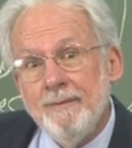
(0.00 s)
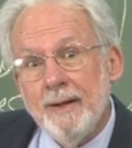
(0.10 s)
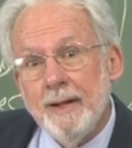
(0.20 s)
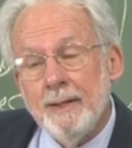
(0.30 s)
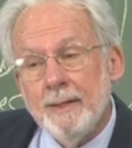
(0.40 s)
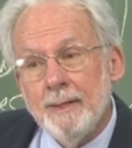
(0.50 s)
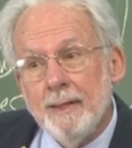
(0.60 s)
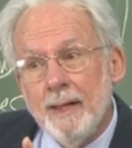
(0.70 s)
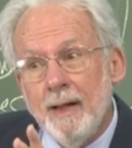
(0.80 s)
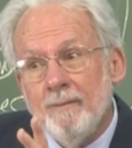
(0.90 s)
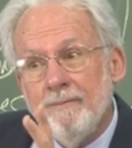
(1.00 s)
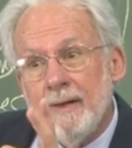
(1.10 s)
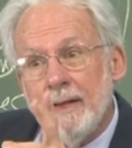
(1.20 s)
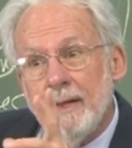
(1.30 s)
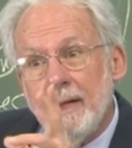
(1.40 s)
uh, of uh,
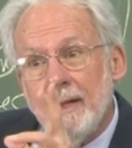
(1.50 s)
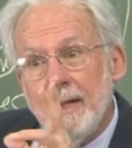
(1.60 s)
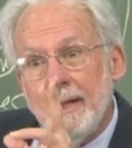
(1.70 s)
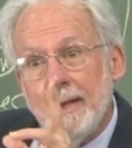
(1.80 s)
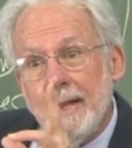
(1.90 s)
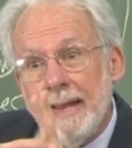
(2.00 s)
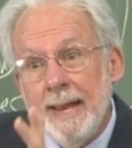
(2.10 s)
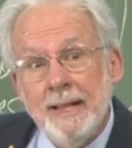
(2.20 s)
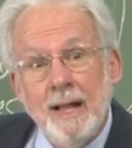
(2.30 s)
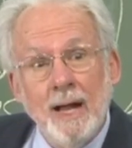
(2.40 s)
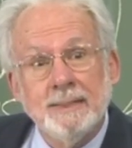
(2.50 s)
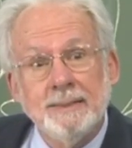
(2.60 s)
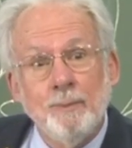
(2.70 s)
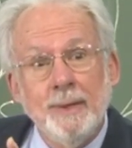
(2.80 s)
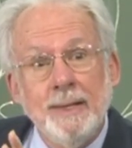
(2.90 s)
uh, and, and any gods
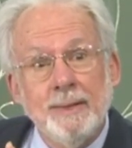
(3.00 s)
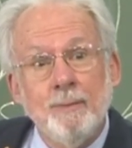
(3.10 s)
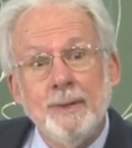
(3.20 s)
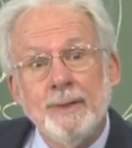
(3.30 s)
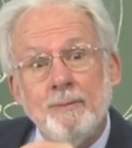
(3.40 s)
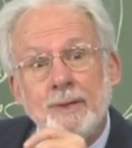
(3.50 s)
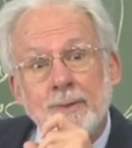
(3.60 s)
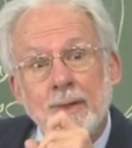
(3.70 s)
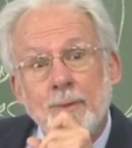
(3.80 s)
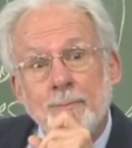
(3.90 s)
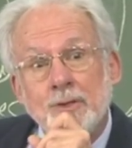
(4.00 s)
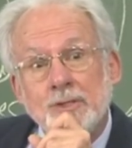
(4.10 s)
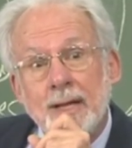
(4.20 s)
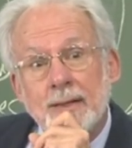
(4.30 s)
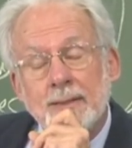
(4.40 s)
that we, that we, that we, that we
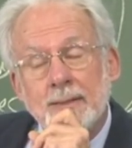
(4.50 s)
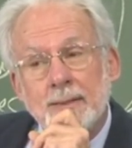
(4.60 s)
project.